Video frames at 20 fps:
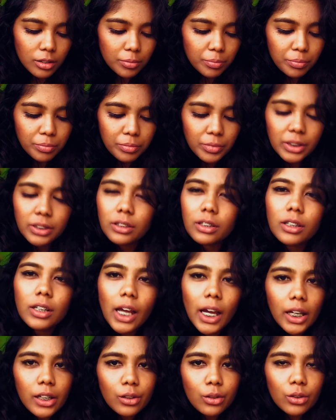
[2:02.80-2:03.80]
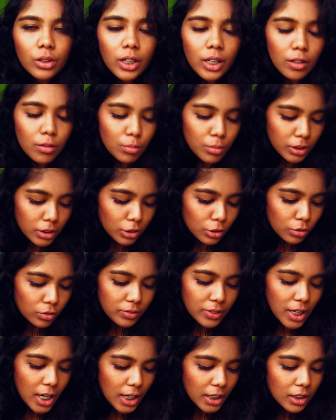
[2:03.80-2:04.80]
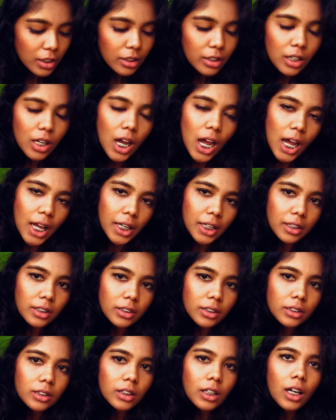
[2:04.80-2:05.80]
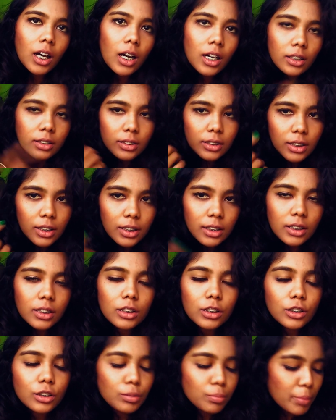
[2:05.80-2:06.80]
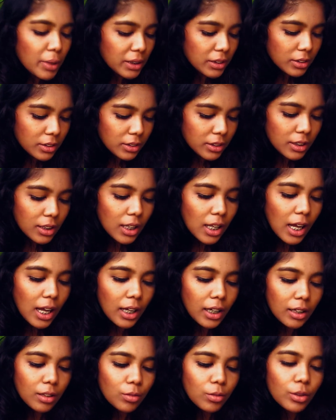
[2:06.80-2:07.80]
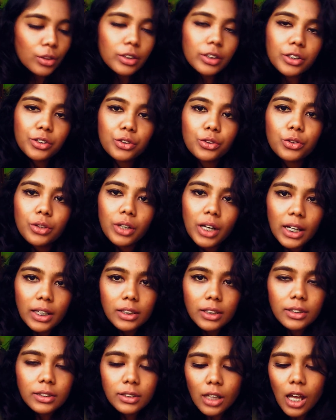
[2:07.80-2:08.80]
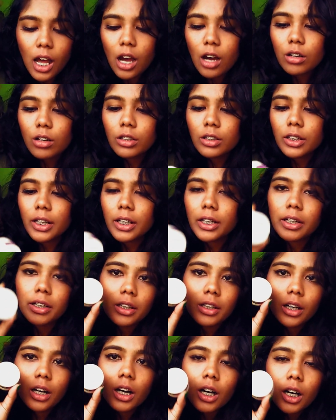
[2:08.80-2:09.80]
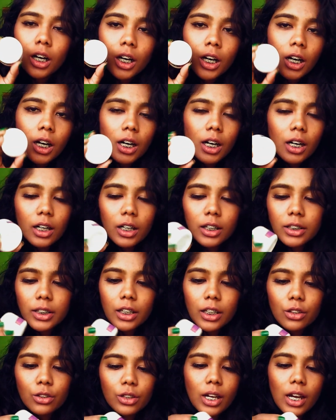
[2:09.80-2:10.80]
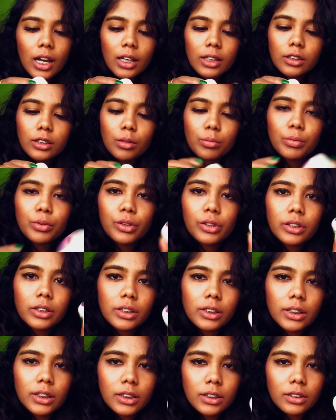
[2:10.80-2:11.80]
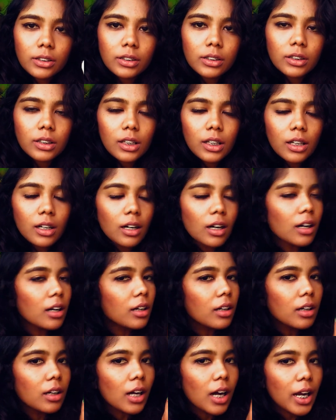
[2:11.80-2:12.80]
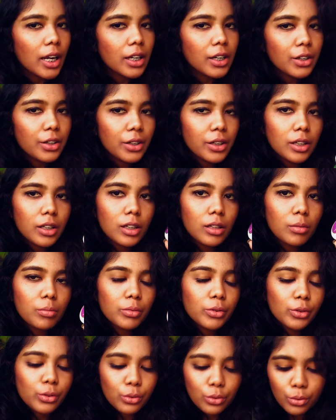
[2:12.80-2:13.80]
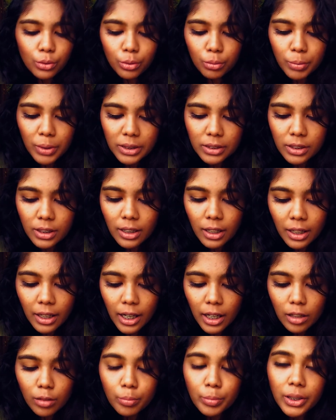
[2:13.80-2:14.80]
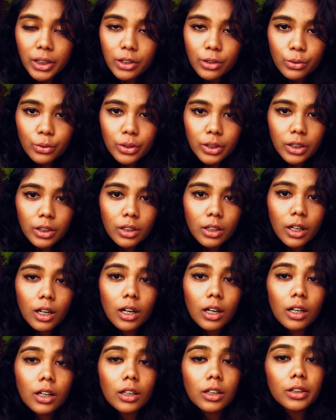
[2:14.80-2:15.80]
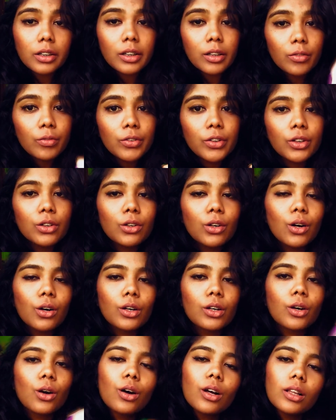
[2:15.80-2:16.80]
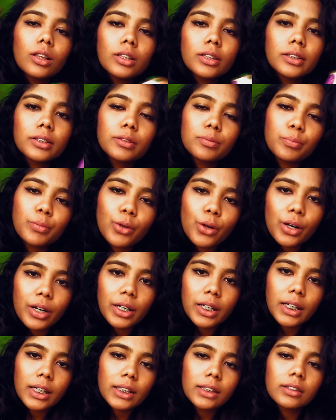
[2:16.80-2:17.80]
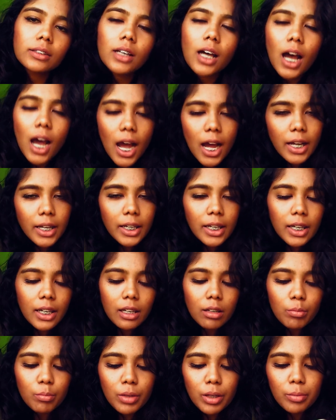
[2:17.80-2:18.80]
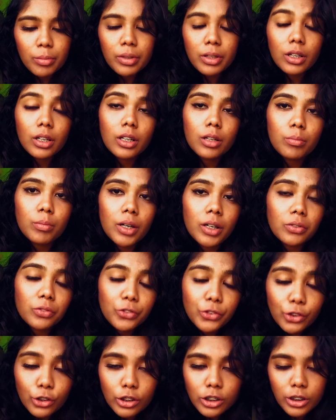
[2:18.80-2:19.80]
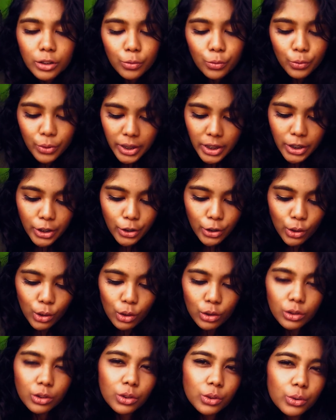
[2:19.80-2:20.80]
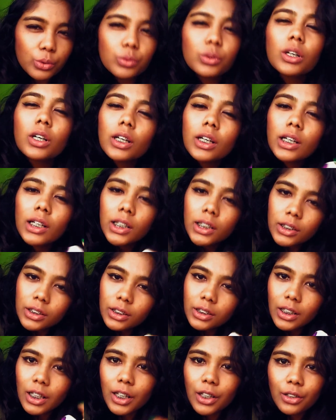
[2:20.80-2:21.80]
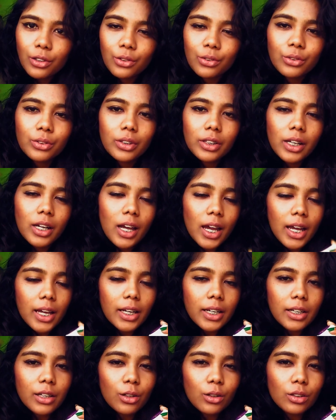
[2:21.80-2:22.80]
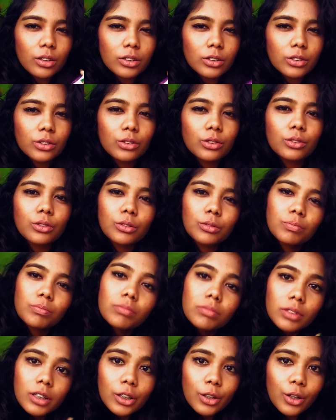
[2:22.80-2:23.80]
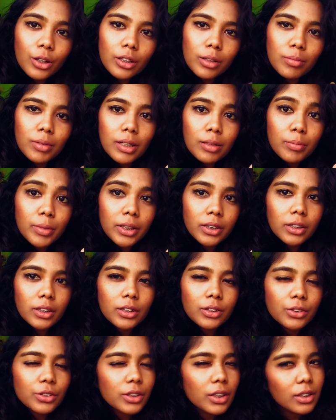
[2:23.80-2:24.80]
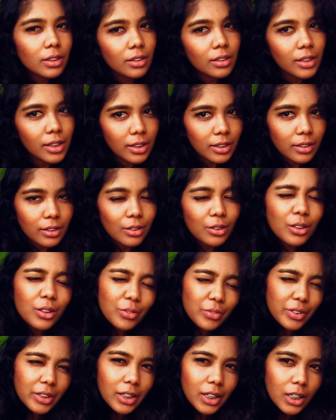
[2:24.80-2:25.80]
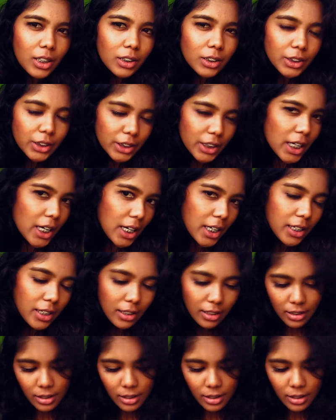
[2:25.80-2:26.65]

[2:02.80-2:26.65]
Basically I don't have much of under eye circles, but still I wanted to try this out and tell you guys about this eye cream. So basically I'll be doing a review on all these products again, maybe in my future video, so stay tuned, and also click on the bell button so that you'll get a notification.